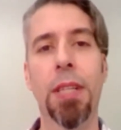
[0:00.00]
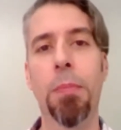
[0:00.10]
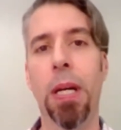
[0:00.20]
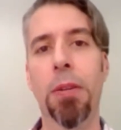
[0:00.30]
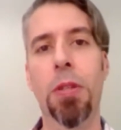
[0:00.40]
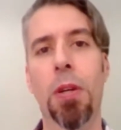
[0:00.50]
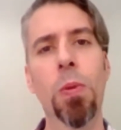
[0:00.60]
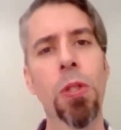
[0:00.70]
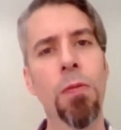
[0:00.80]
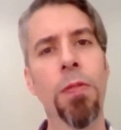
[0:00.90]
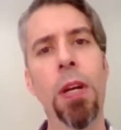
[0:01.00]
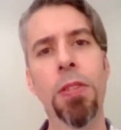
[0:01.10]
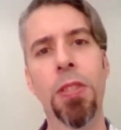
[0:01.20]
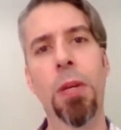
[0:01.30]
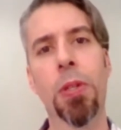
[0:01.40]
A biosolid, which are very
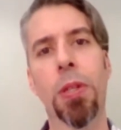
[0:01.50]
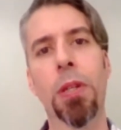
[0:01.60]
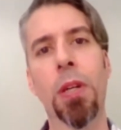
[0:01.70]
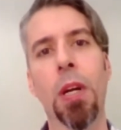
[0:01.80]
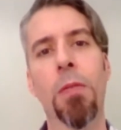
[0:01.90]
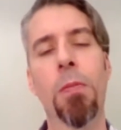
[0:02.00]
similar,